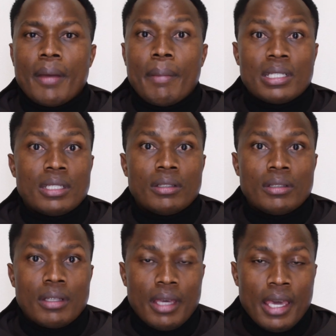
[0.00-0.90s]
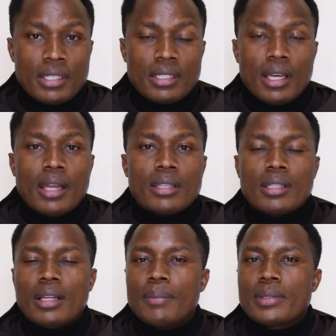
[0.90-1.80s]
but he ate and
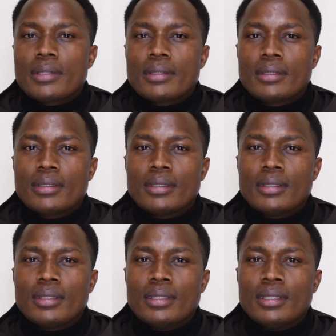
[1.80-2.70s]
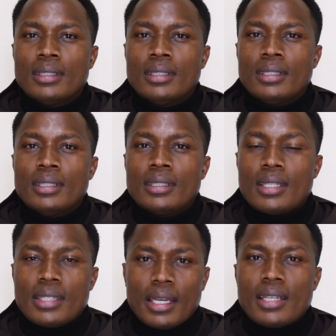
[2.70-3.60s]
slept. The
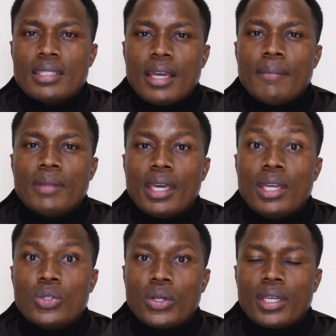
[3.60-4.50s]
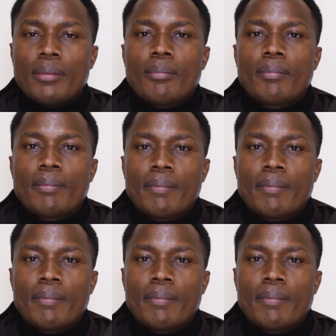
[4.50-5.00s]
second time the angel came,